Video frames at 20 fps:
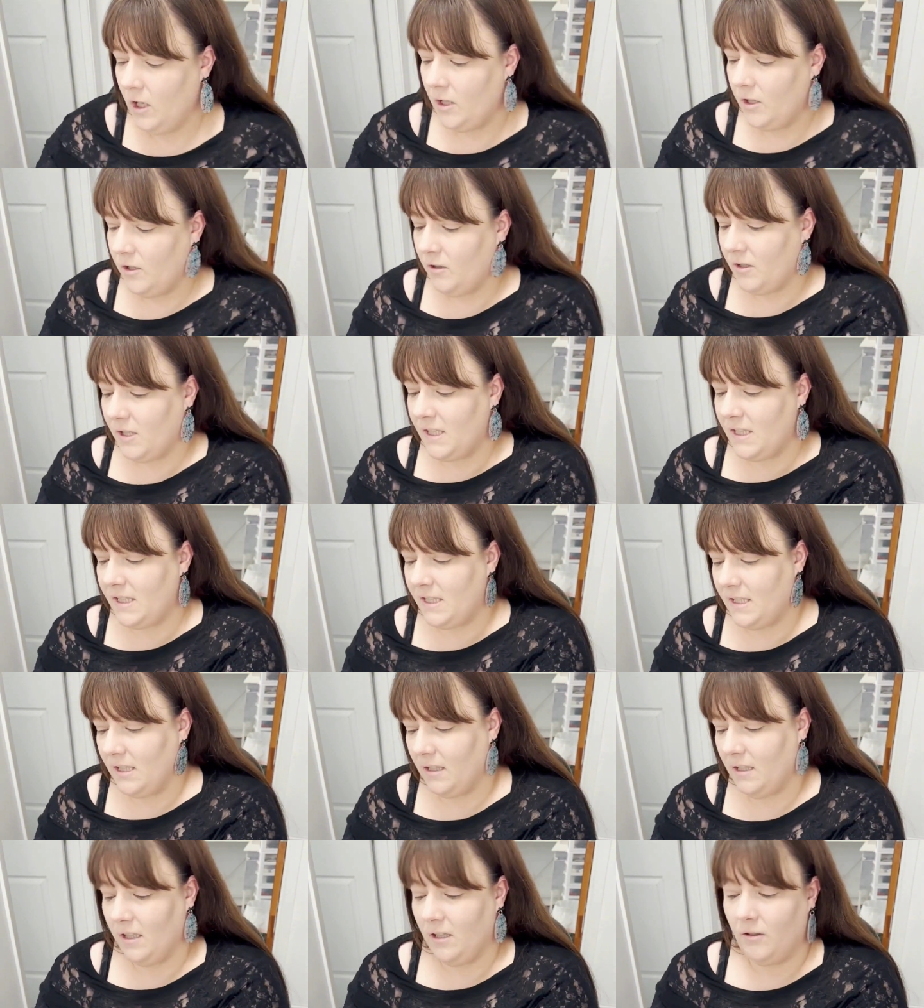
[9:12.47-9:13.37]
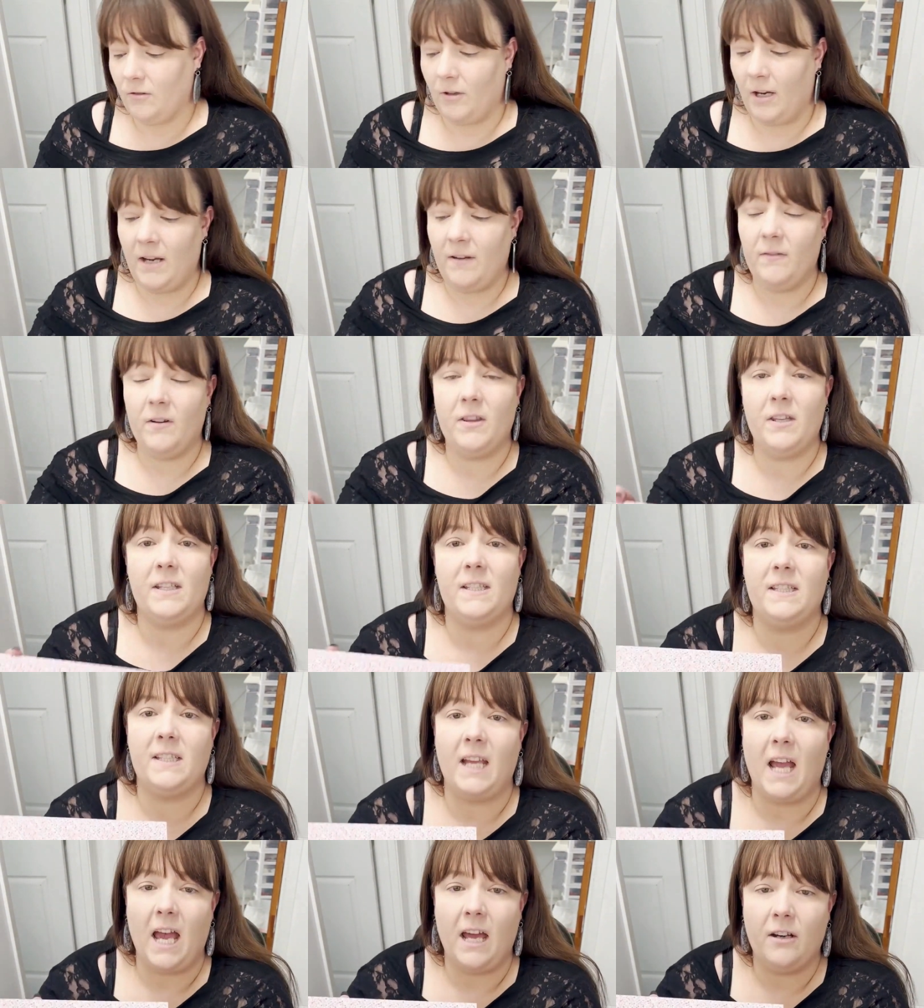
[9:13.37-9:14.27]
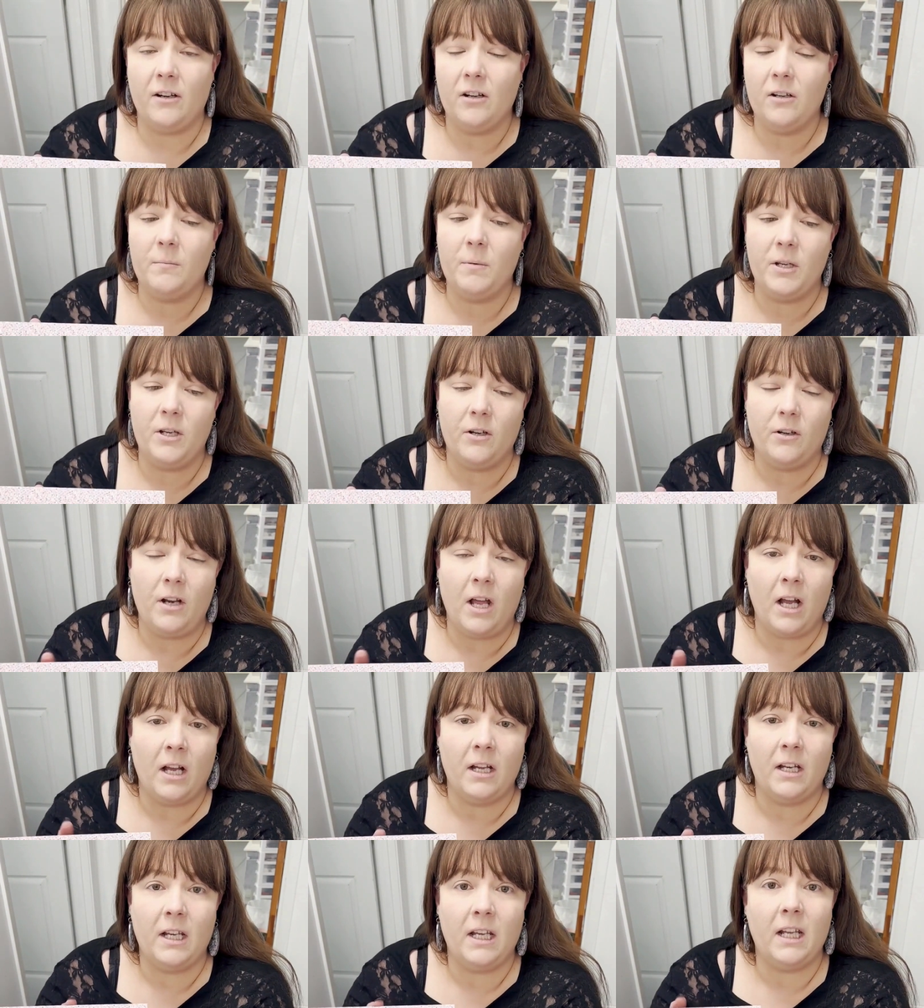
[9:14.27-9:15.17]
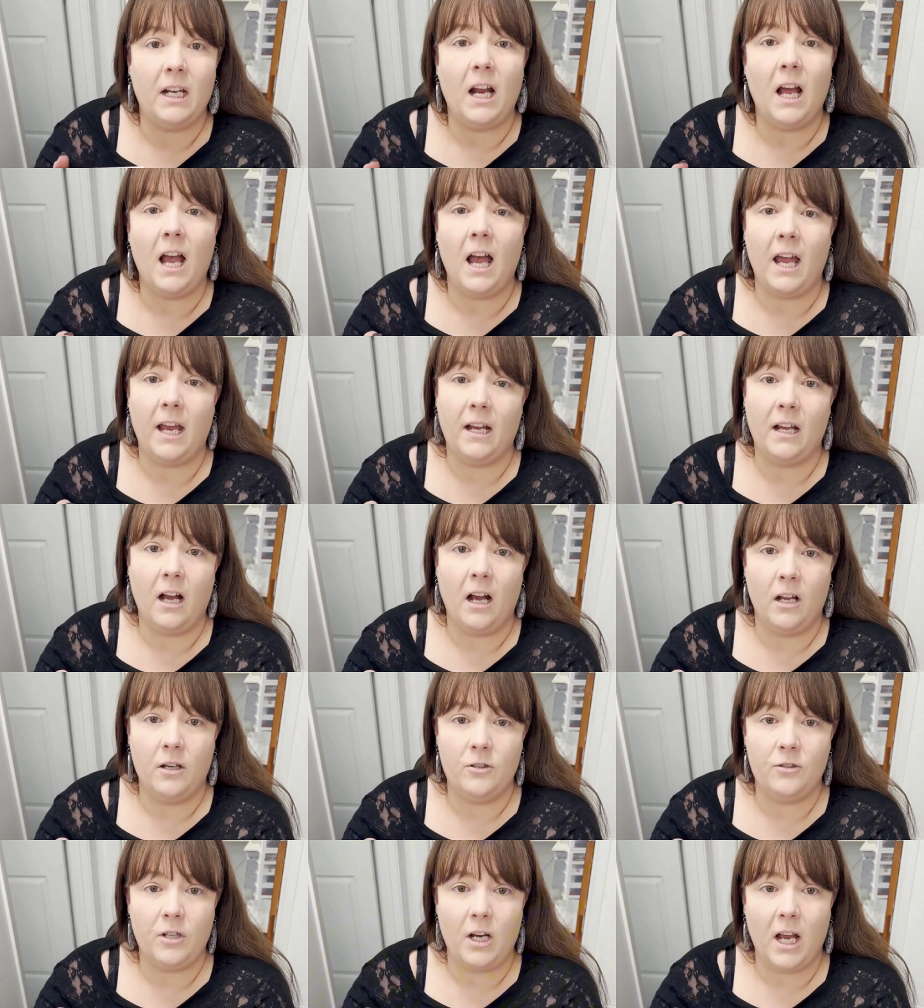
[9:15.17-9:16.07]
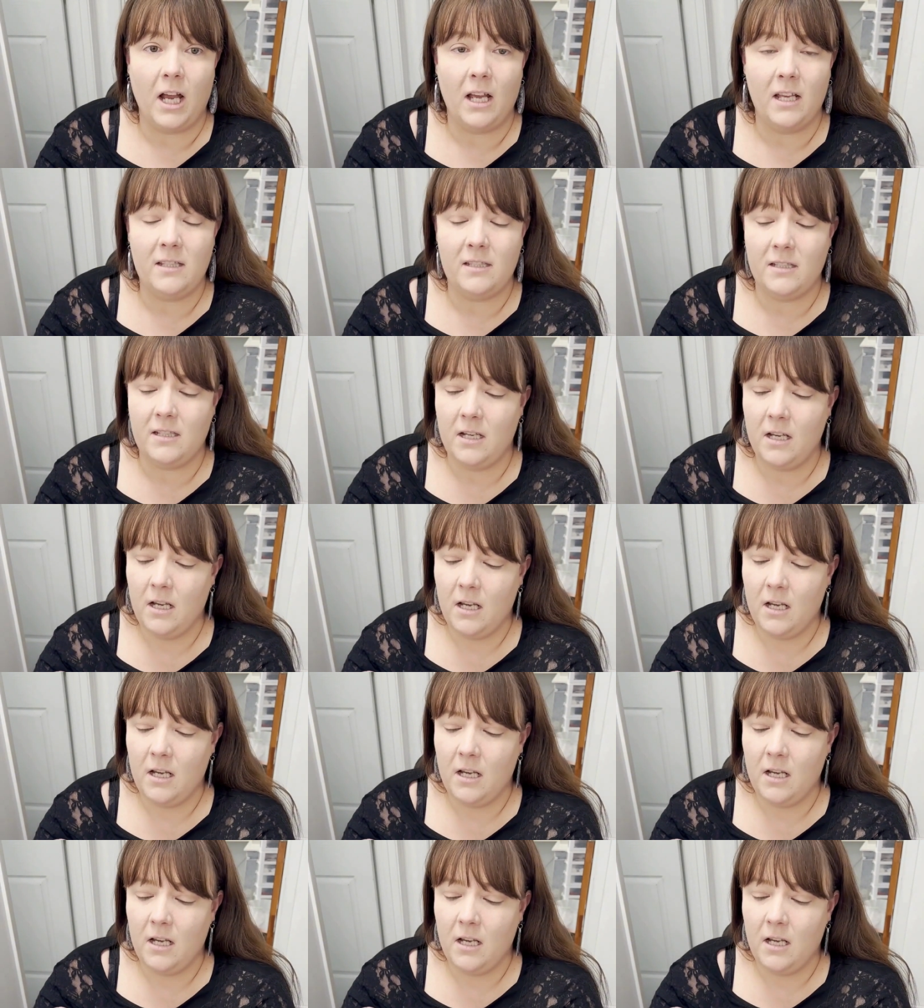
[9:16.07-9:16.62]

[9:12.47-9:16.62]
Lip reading: You can still engrave on the scattered, but you're not going to get a high contrast